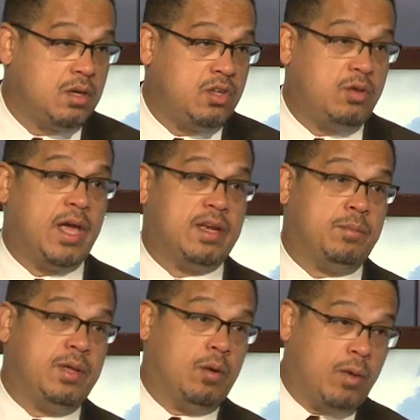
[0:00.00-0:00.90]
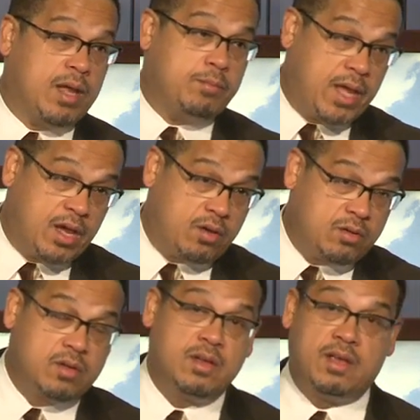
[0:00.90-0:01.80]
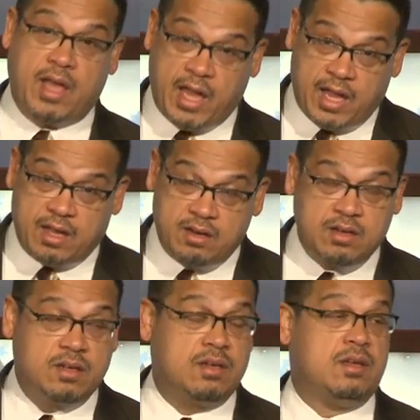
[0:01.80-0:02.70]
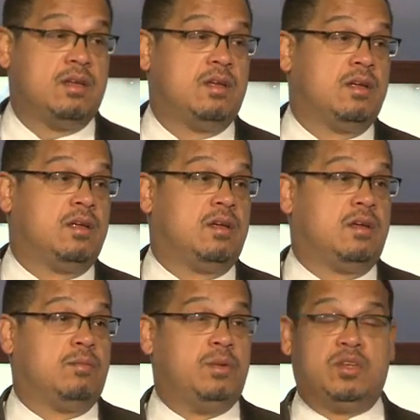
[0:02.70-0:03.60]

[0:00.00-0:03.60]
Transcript: You had to be a white male and be